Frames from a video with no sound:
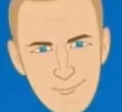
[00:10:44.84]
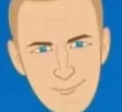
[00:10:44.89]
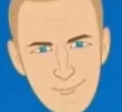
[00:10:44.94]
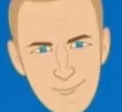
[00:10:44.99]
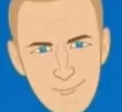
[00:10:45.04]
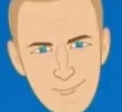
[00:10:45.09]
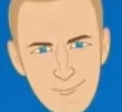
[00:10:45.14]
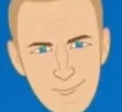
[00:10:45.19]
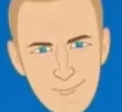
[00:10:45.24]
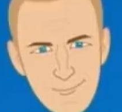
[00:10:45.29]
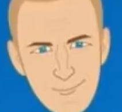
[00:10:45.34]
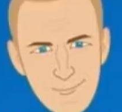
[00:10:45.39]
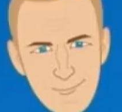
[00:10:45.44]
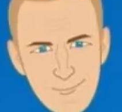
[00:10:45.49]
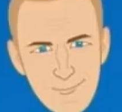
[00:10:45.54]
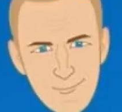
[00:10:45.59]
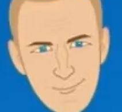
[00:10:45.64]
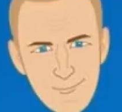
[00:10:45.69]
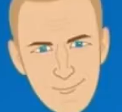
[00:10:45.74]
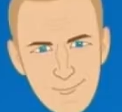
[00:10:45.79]

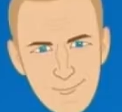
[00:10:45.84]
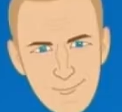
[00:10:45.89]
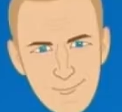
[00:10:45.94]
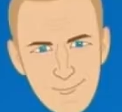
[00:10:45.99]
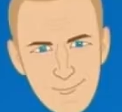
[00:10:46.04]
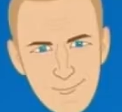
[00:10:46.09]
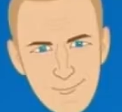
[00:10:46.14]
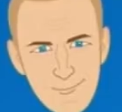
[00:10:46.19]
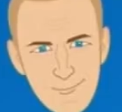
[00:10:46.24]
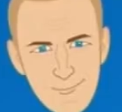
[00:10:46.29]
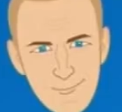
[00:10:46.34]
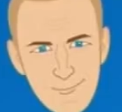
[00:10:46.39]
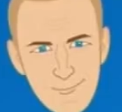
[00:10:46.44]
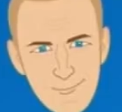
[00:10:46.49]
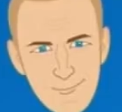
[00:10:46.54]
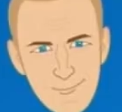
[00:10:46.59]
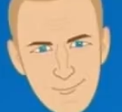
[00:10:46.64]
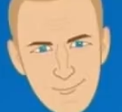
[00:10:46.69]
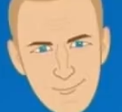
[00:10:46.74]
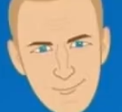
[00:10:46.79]

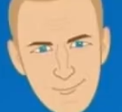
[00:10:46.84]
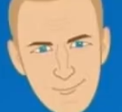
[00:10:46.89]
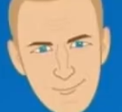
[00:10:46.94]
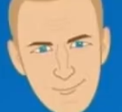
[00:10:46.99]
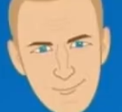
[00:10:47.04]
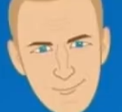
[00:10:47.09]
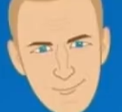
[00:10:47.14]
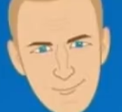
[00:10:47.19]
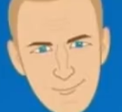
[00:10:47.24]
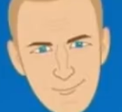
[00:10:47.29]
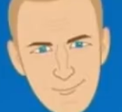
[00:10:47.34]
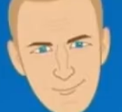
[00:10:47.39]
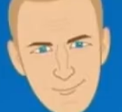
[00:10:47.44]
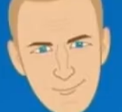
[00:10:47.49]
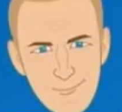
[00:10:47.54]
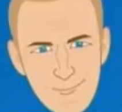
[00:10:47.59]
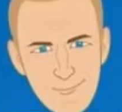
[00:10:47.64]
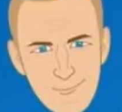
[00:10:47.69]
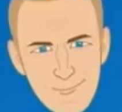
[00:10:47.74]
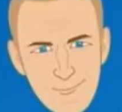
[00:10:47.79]

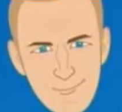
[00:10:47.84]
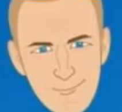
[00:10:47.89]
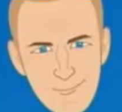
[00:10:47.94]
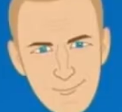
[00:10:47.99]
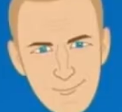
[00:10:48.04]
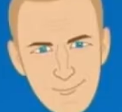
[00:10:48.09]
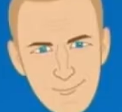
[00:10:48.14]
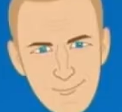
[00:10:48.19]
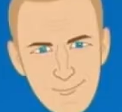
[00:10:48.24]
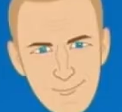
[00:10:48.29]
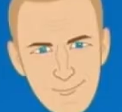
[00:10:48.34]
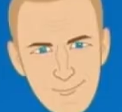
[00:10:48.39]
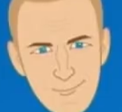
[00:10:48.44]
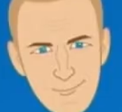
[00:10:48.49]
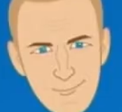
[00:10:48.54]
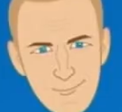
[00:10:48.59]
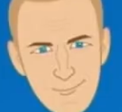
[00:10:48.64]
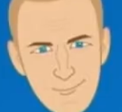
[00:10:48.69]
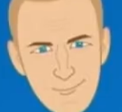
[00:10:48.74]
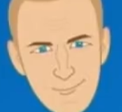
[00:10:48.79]

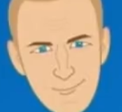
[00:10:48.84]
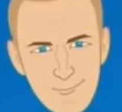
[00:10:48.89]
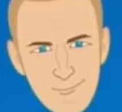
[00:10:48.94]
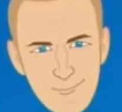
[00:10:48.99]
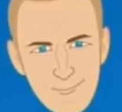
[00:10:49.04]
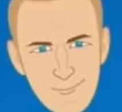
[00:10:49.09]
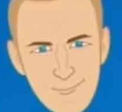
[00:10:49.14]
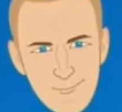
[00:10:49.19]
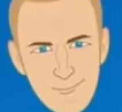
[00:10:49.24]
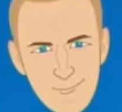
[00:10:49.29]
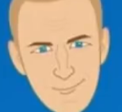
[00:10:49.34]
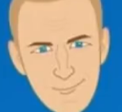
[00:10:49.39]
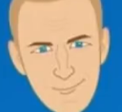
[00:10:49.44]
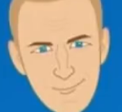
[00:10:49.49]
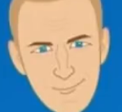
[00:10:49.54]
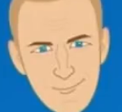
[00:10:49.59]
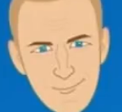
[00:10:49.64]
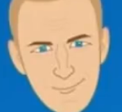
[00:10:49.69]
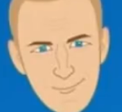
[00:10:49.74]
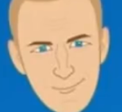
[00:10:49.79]

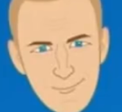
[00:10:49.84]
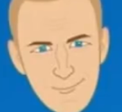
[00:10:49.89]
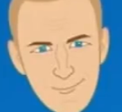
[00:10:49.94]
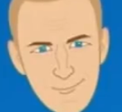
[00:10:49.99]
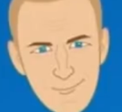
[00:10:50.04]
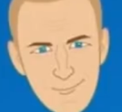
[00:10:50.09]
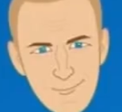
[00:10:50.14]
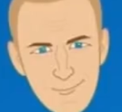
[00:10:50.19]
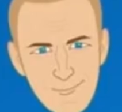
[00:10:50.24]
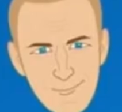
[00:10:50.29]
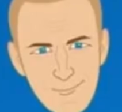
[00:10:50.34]
(not speaking)